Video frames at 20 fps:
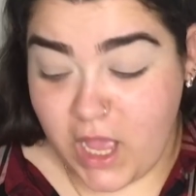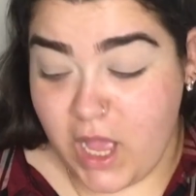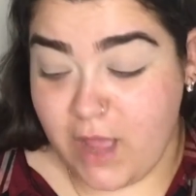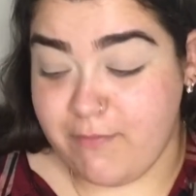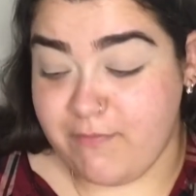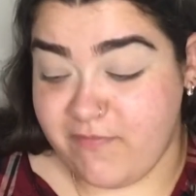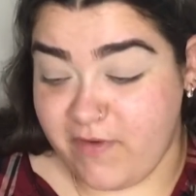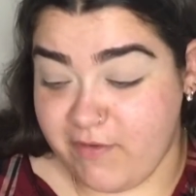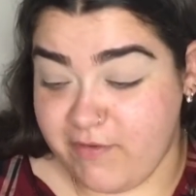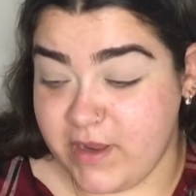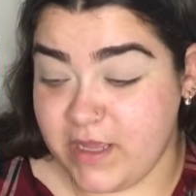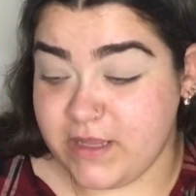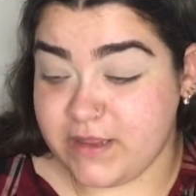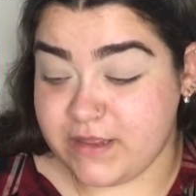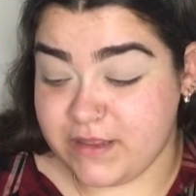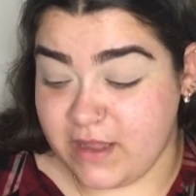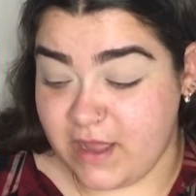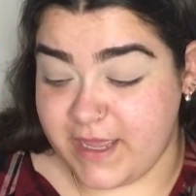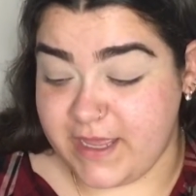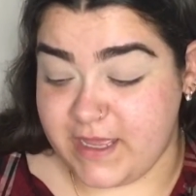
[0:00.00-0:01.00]
I'm very
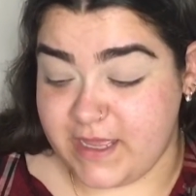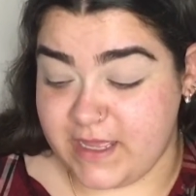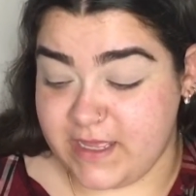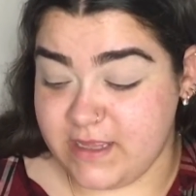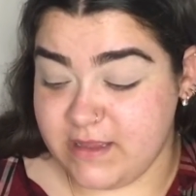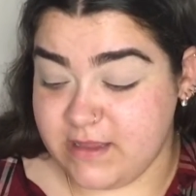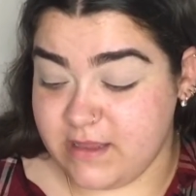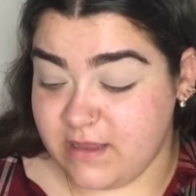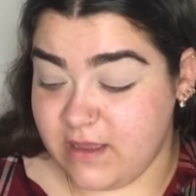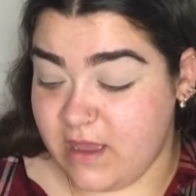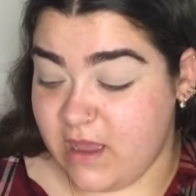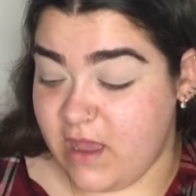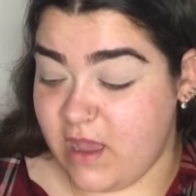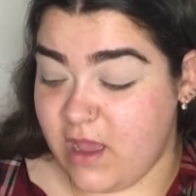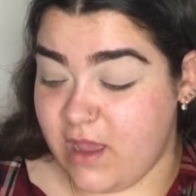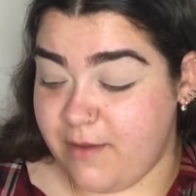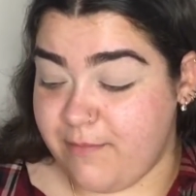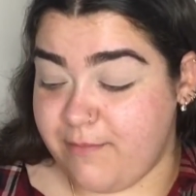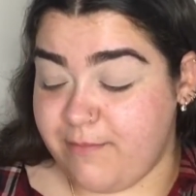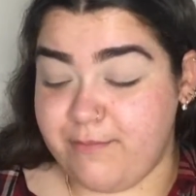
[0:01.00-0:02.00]
excited.
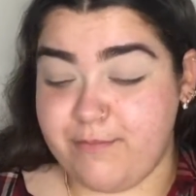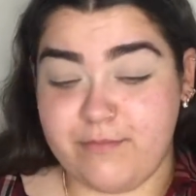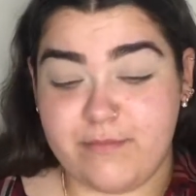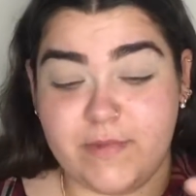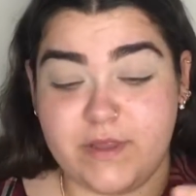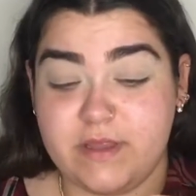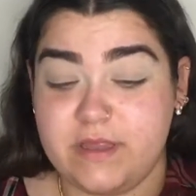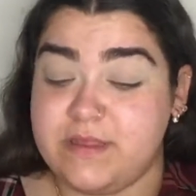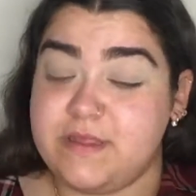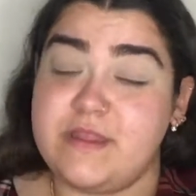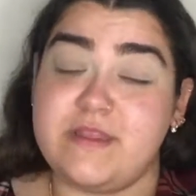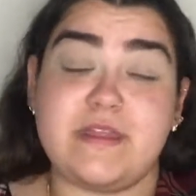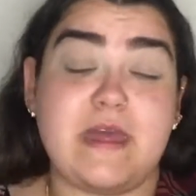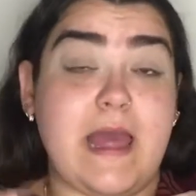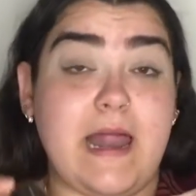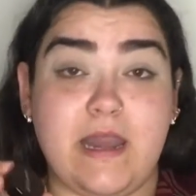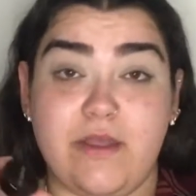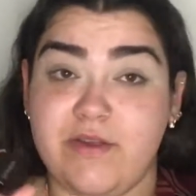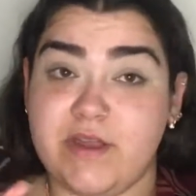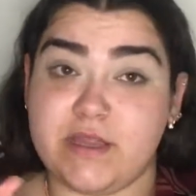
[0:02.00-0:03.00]
Um, this is
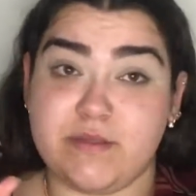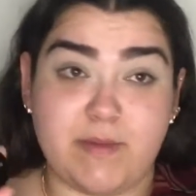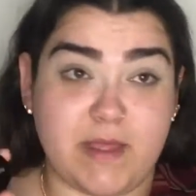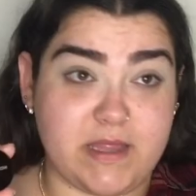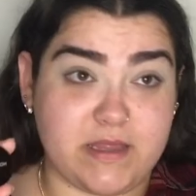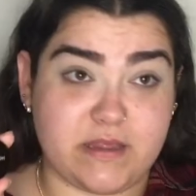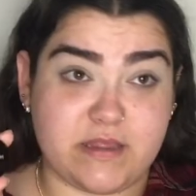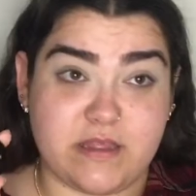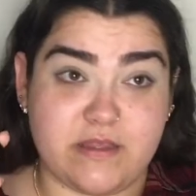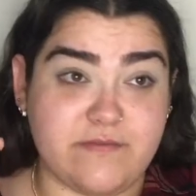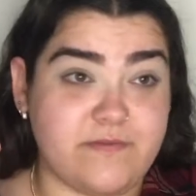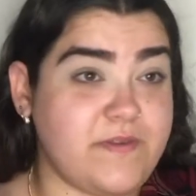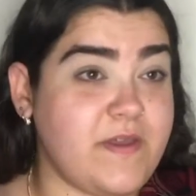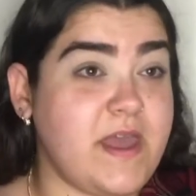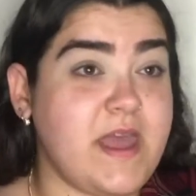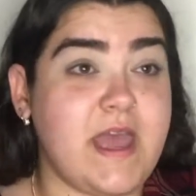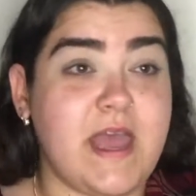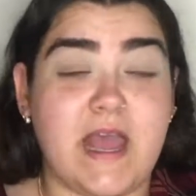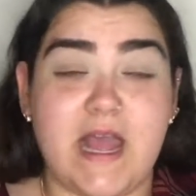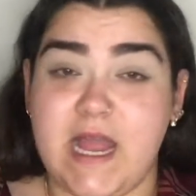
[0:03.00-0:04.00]
hella expensive,
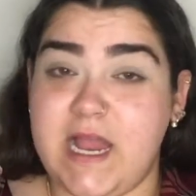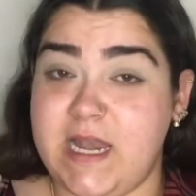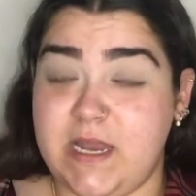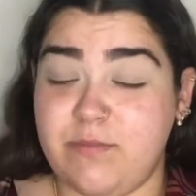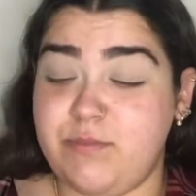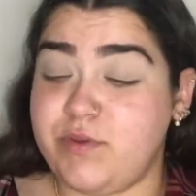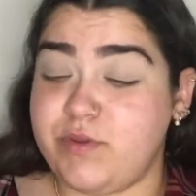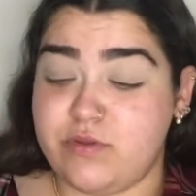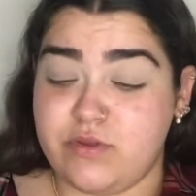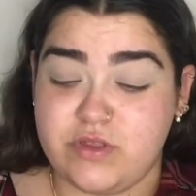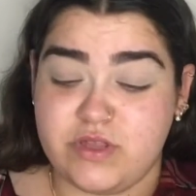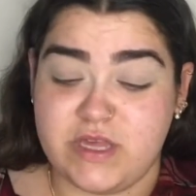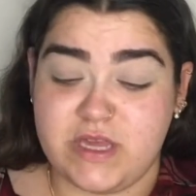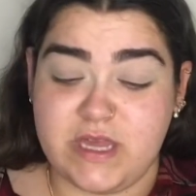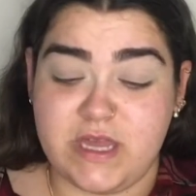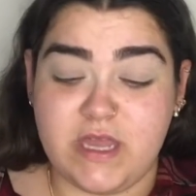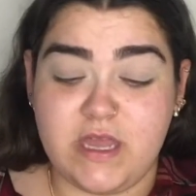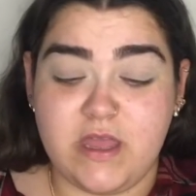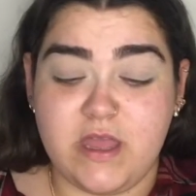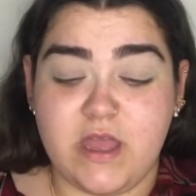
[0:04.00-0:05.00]
hella
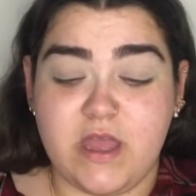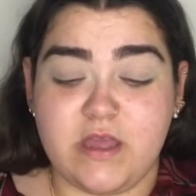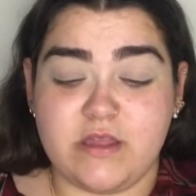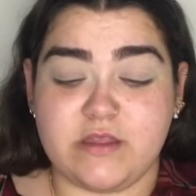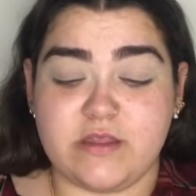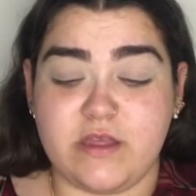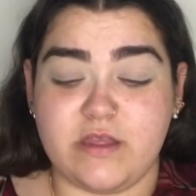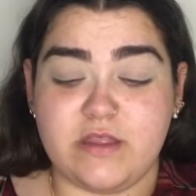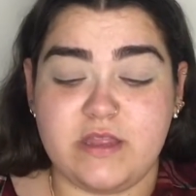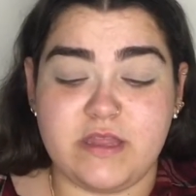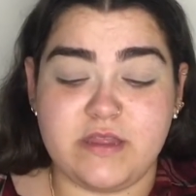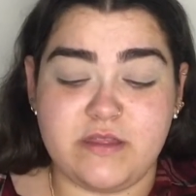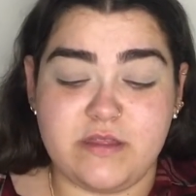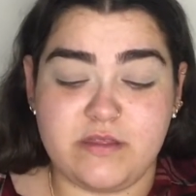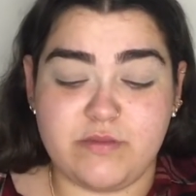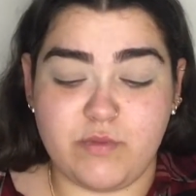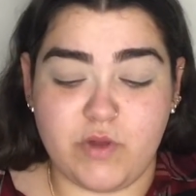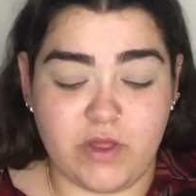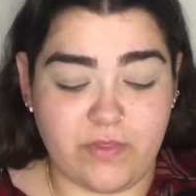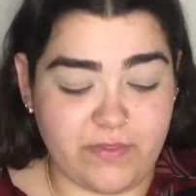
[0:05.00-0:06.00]
bougie. So this
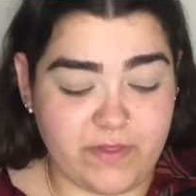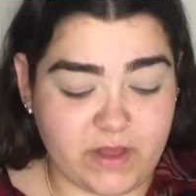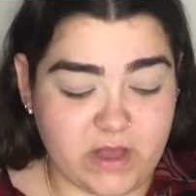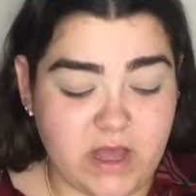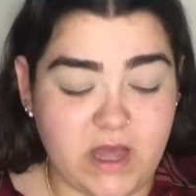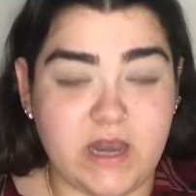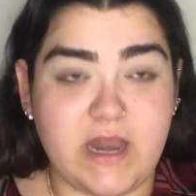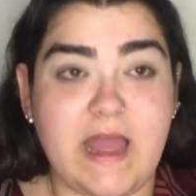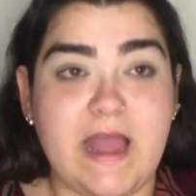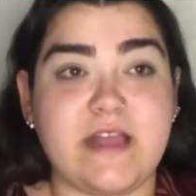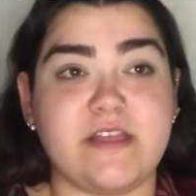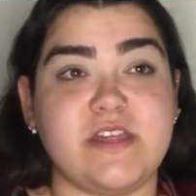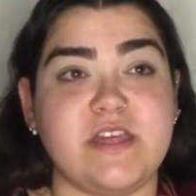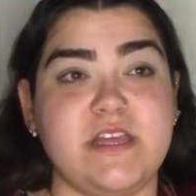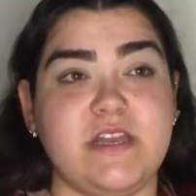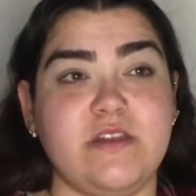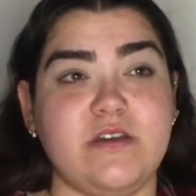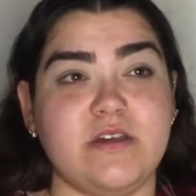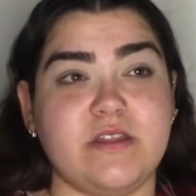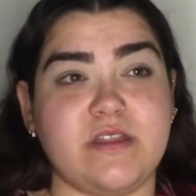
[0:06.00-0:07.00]
is what the colour
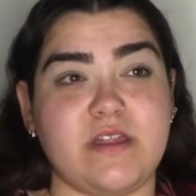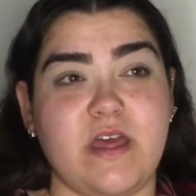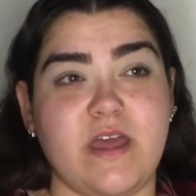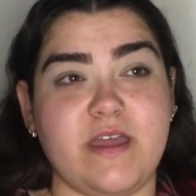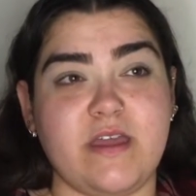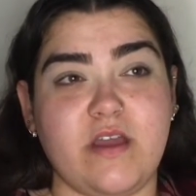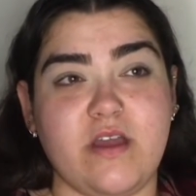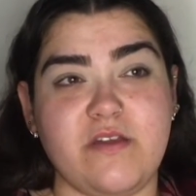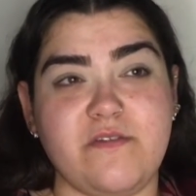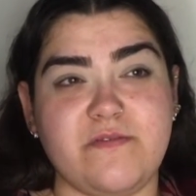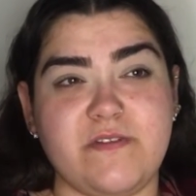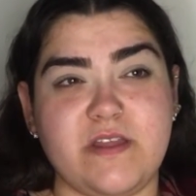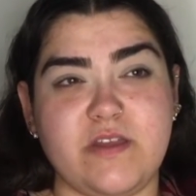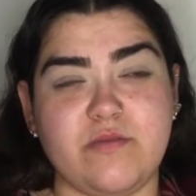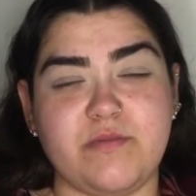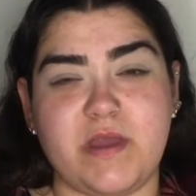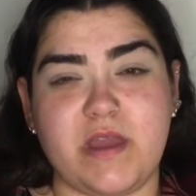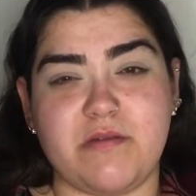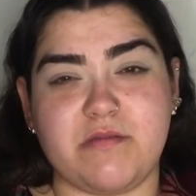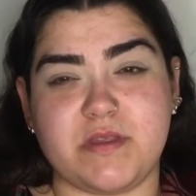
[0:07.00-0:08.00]
actually looks like. Hopefully
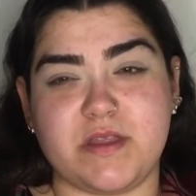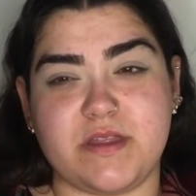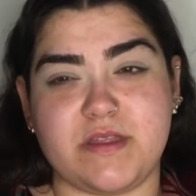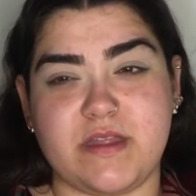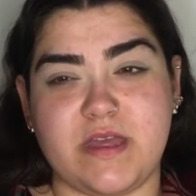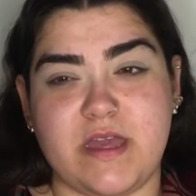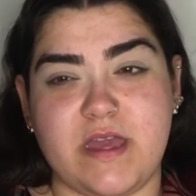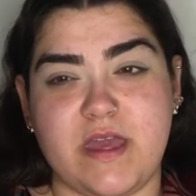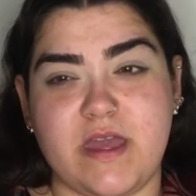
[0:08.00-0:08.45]
you'll be able to see